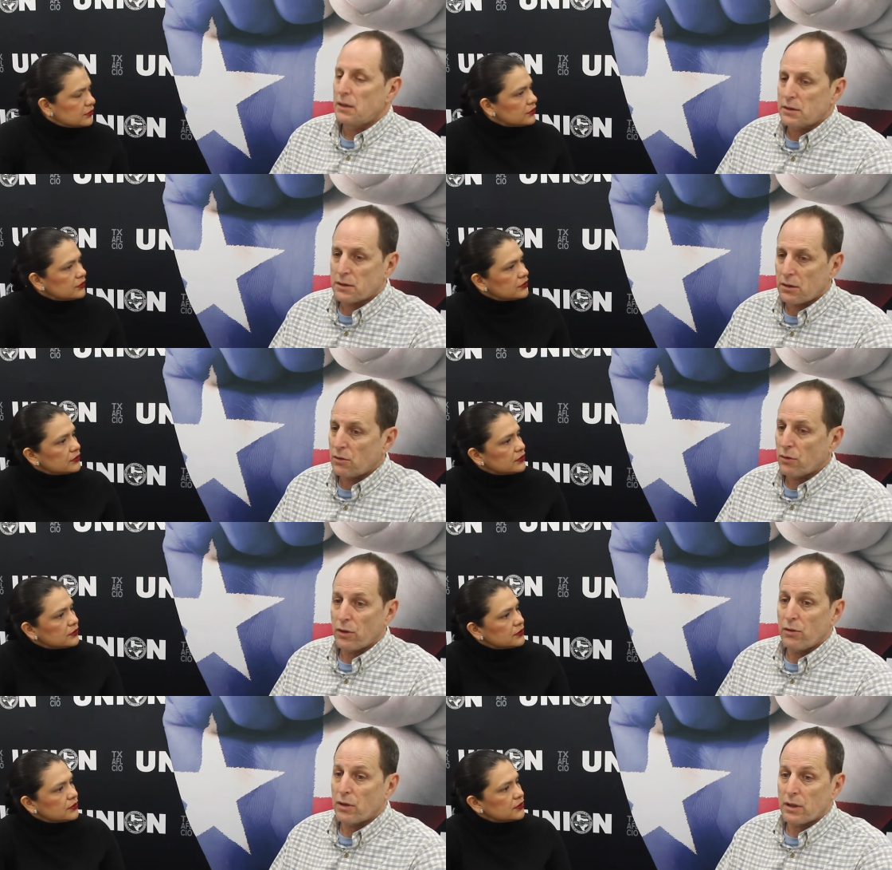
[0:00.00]
Speaker 1: So
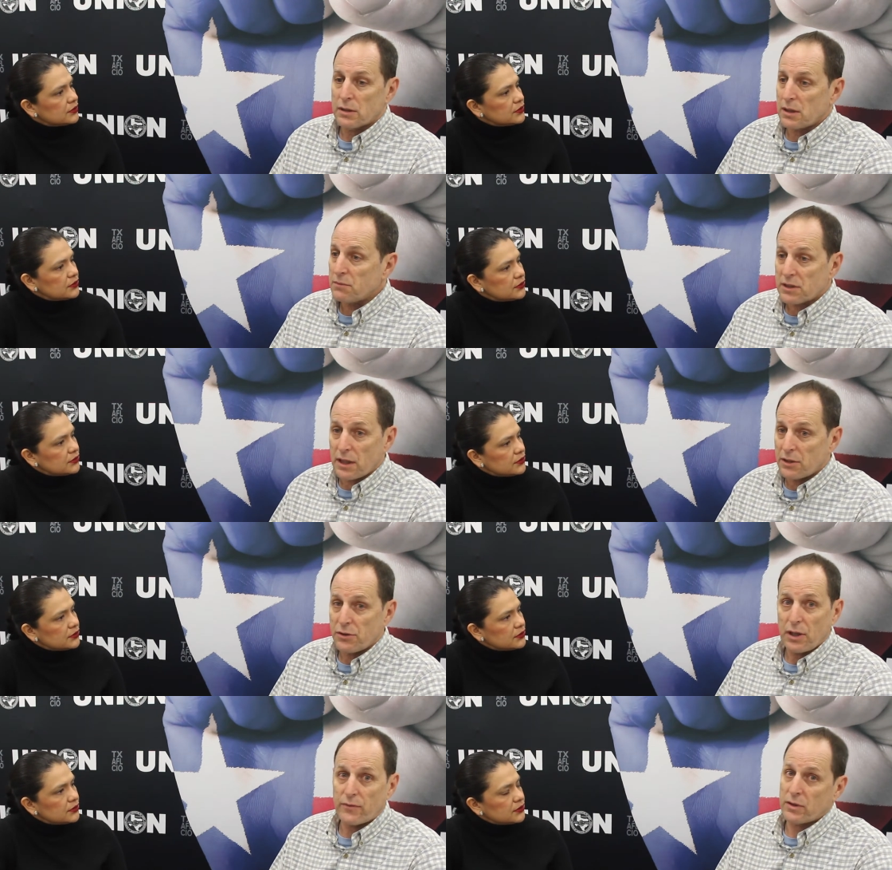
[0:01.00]
you, in some states, you
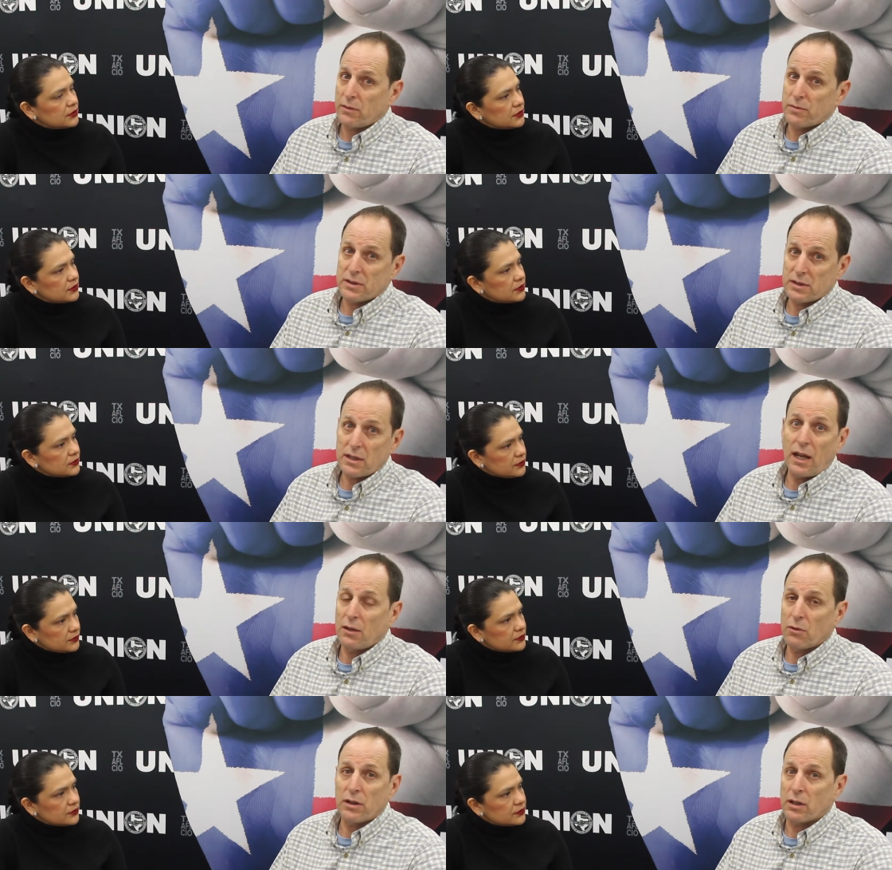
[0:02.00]
have to state
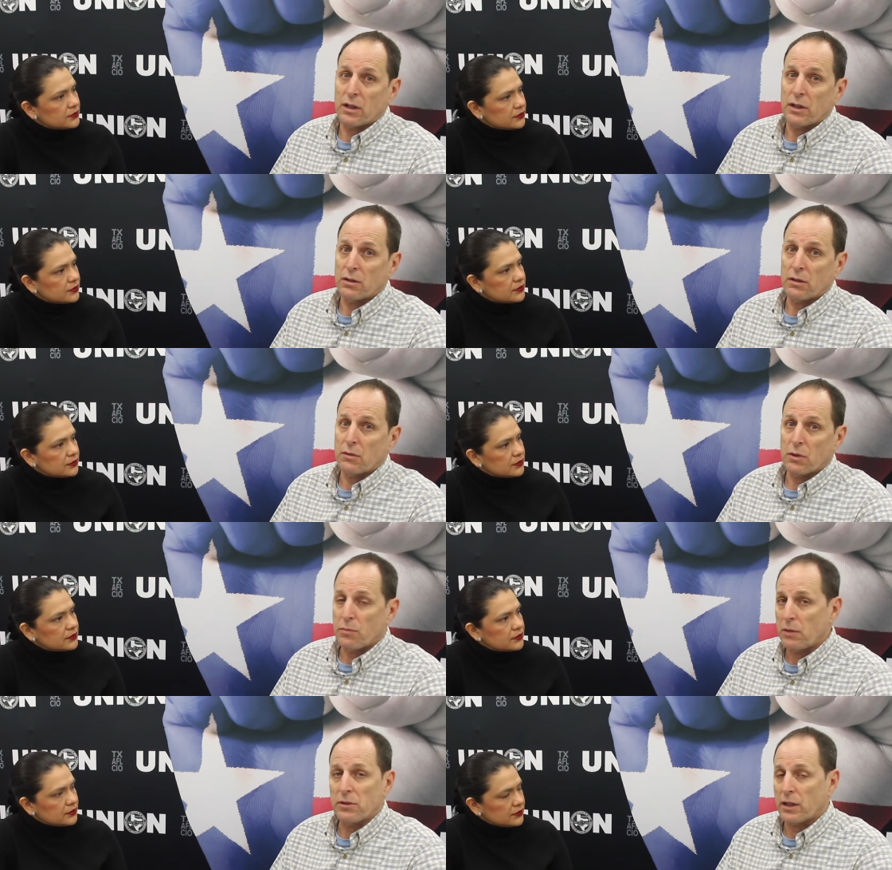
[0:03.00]
whether you're a
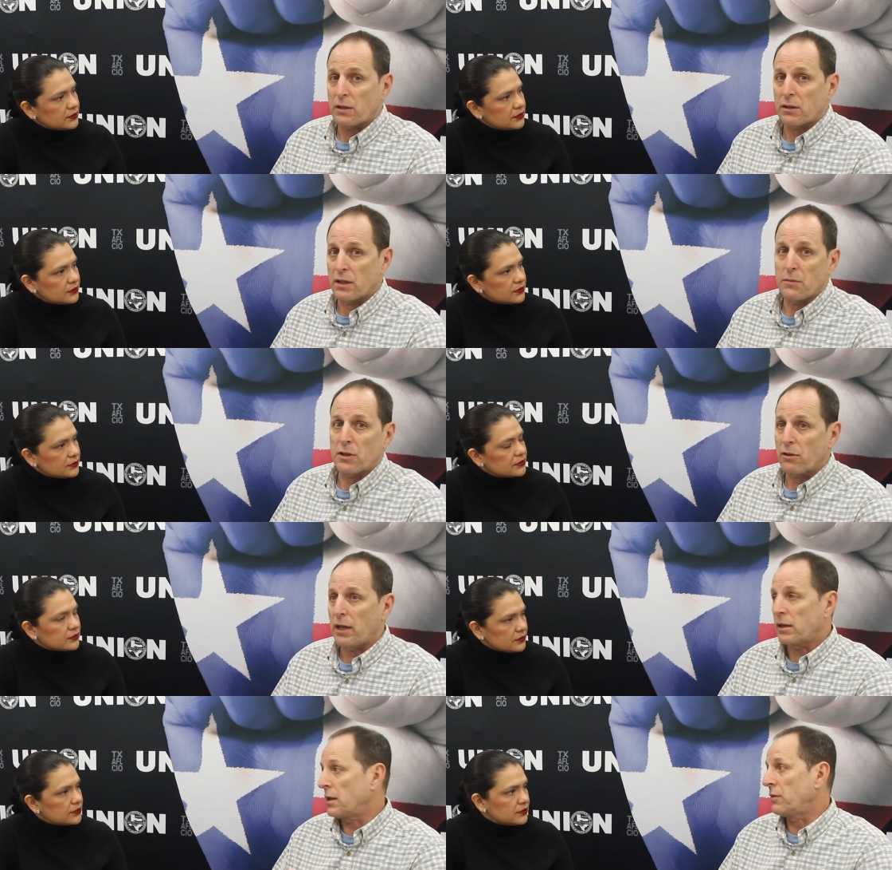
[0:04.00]
Republican or a Democrat
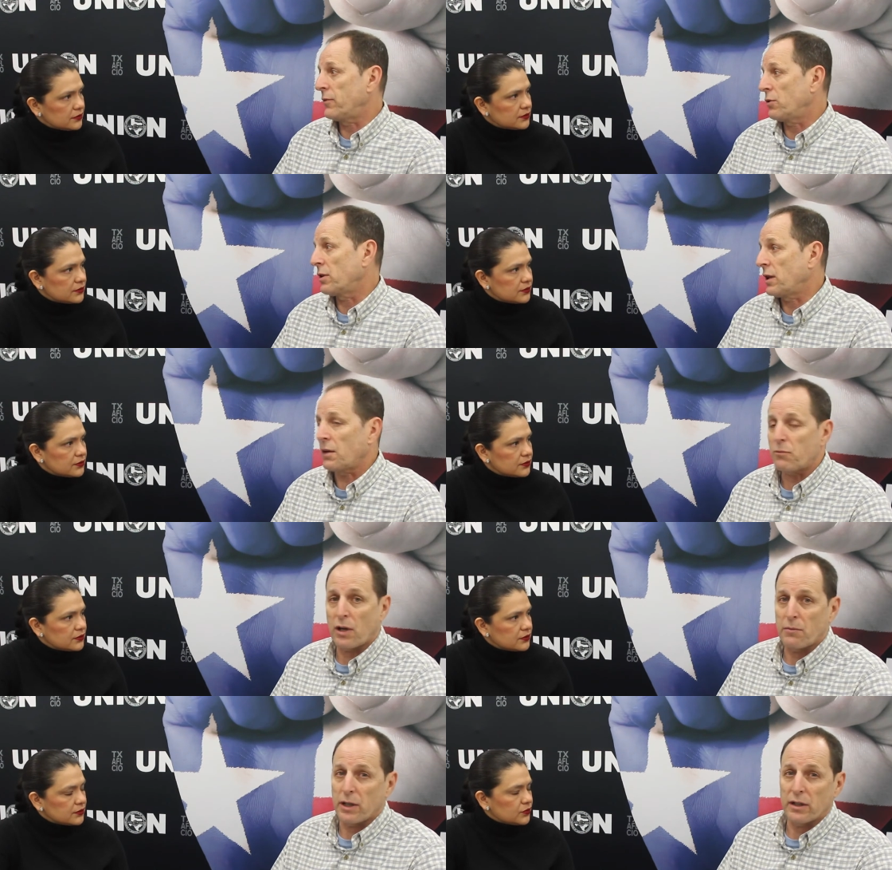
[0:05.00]
and then vote in that
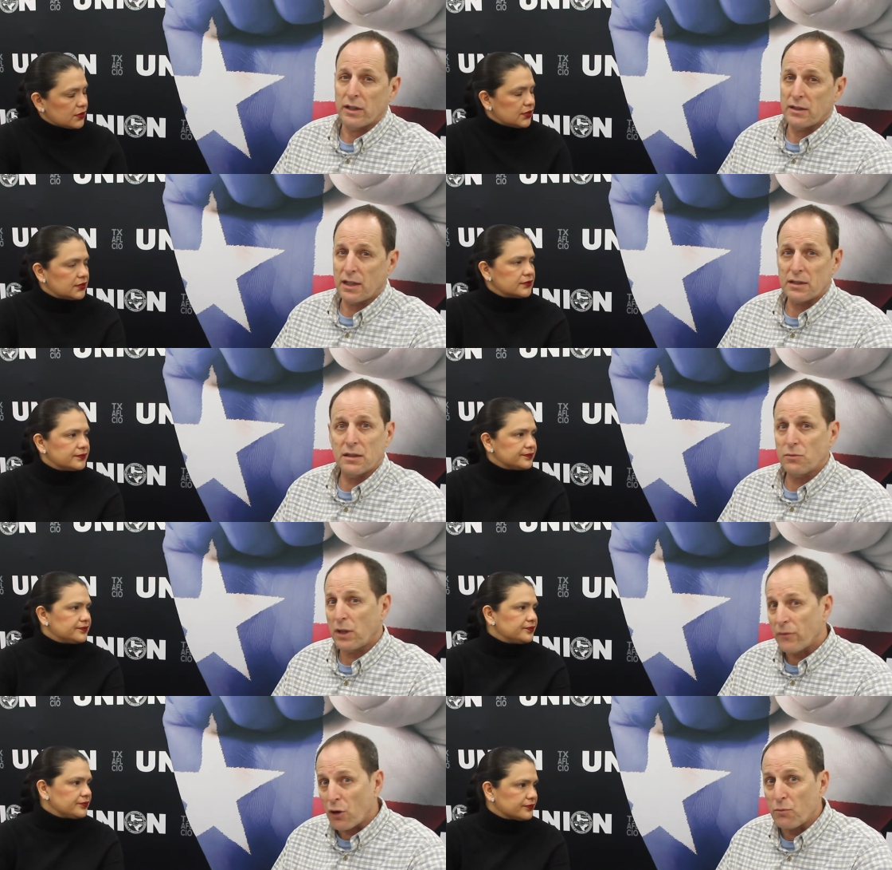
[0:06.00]
primary. In Texas, we
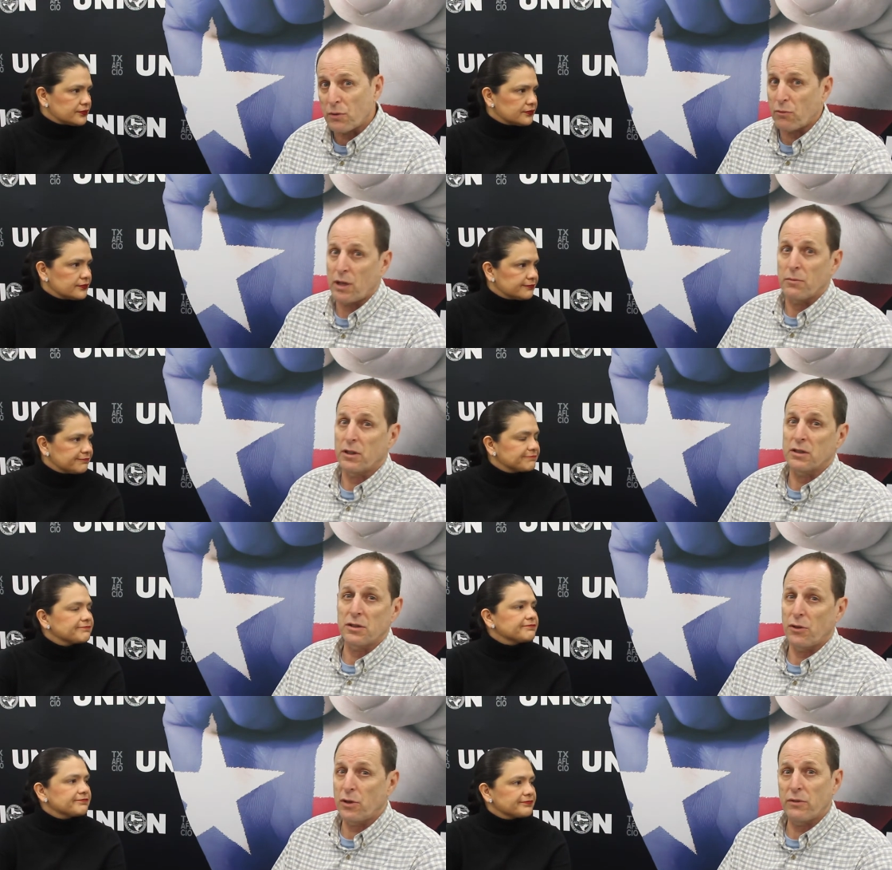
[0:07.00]
have open primaries, so
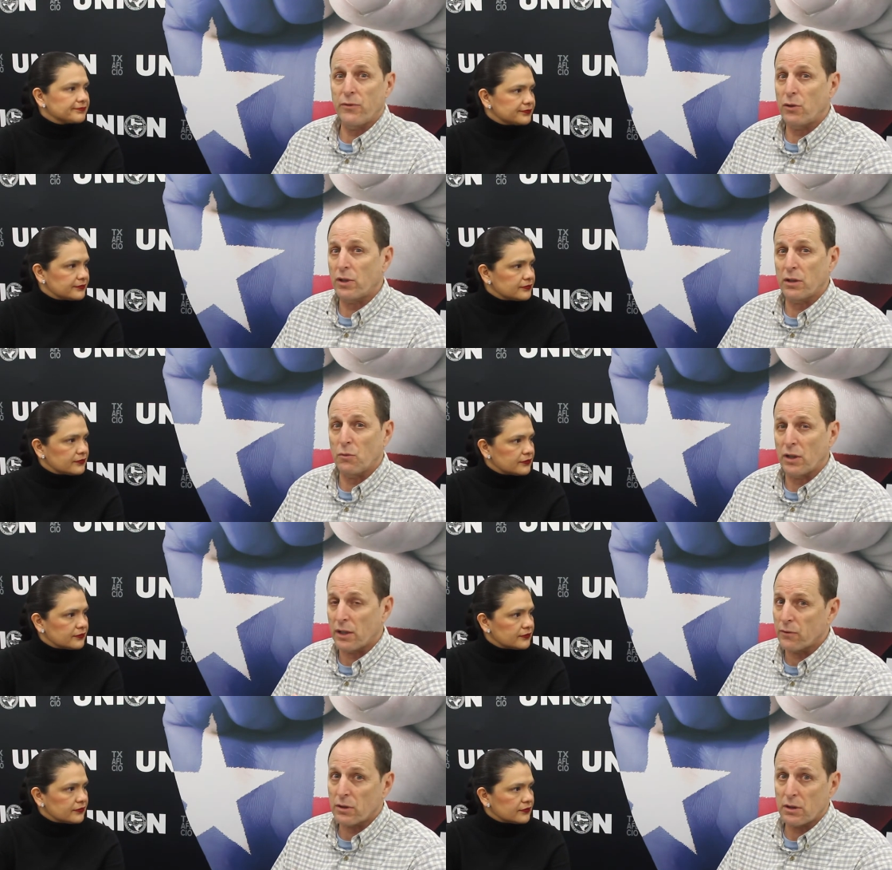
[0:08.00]
you can vote in
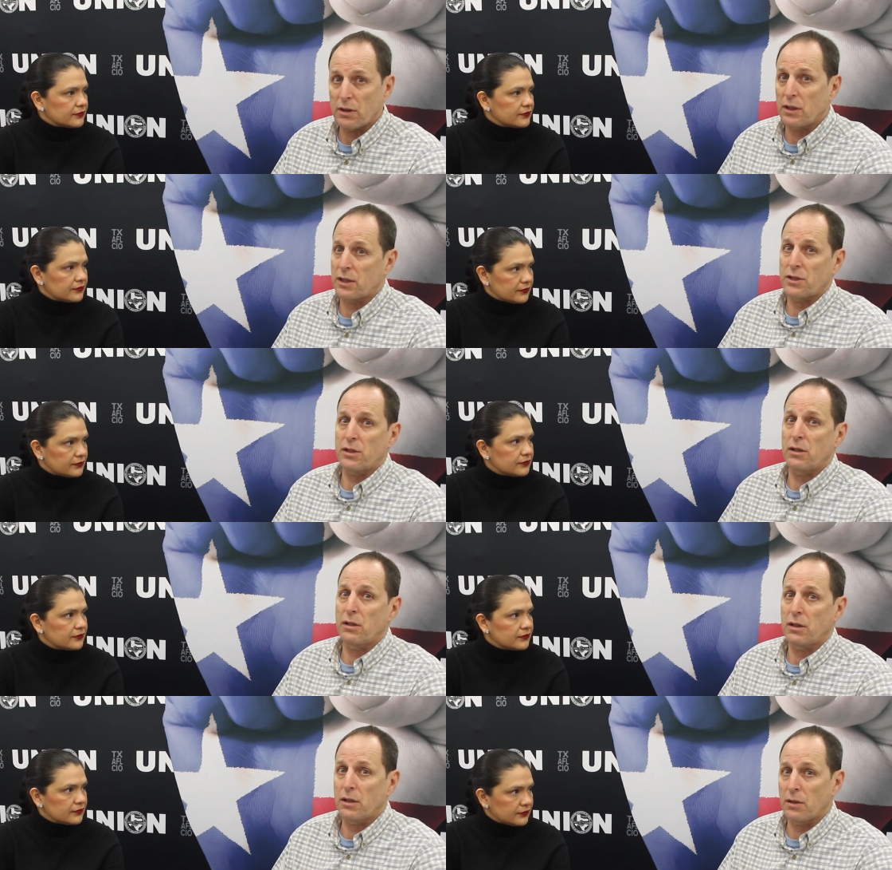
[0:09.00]
whatever election
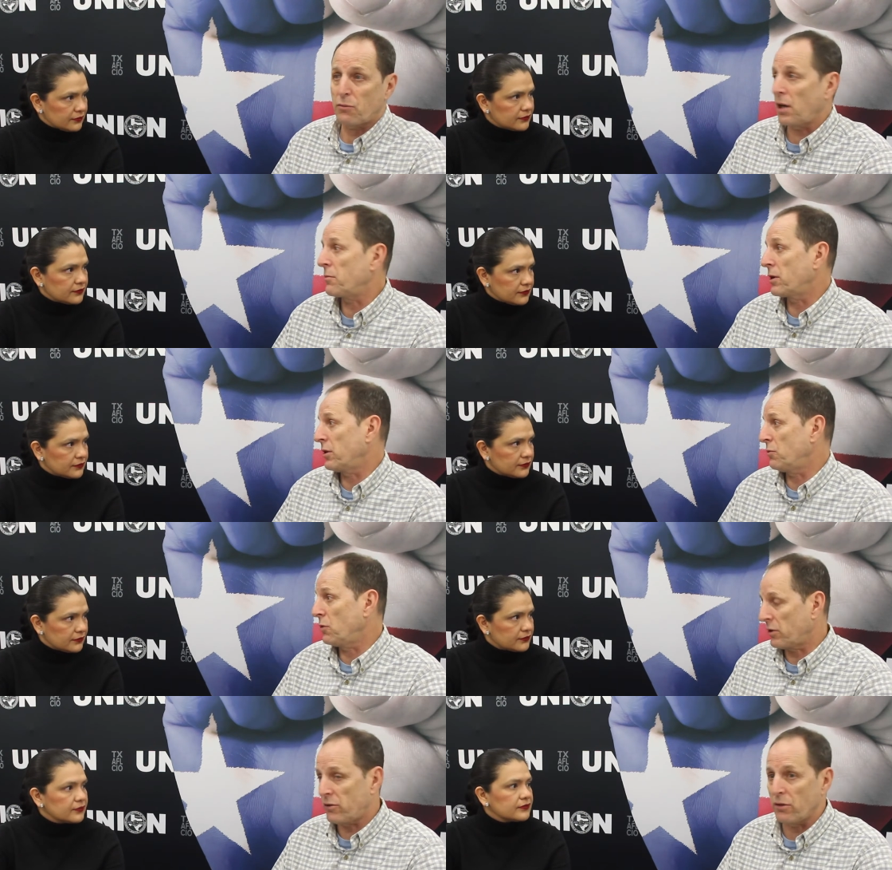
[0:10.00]
uh, primary you
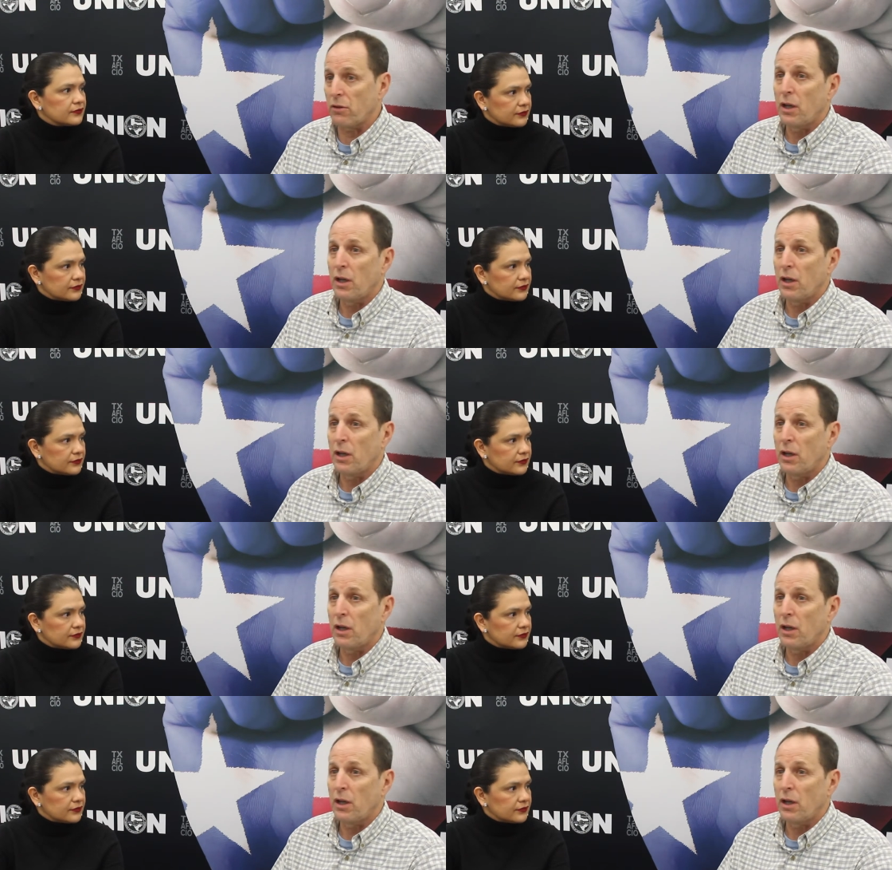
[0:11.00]
want to.